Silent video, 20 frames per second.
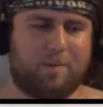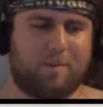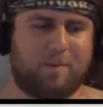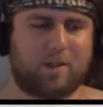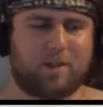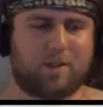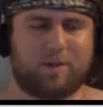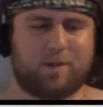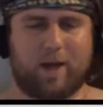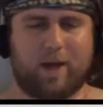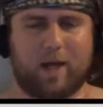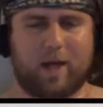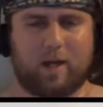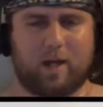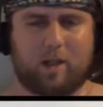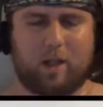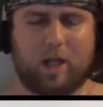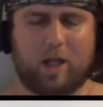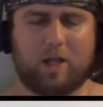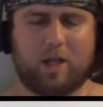have had a
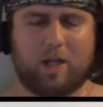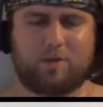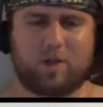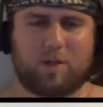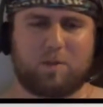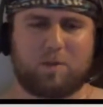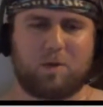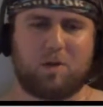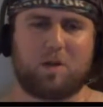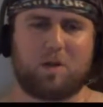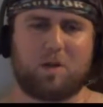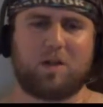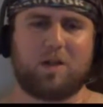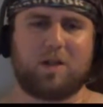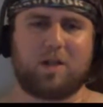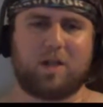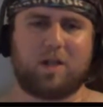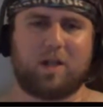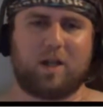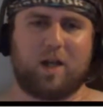lot of trouble
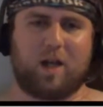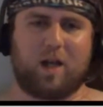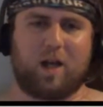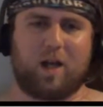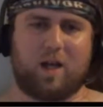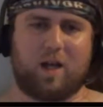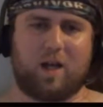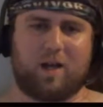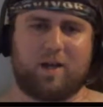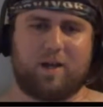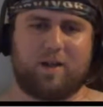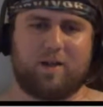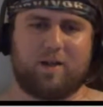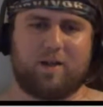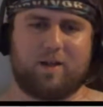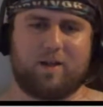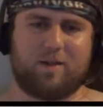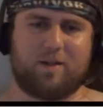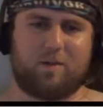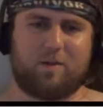
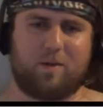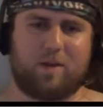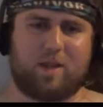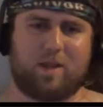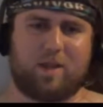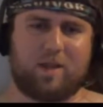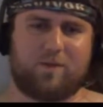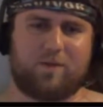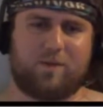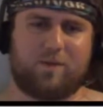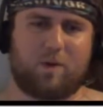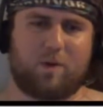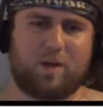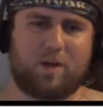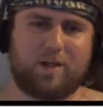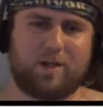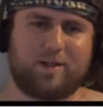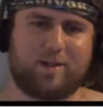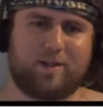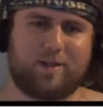with his
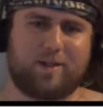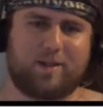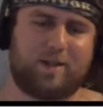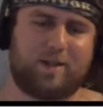focus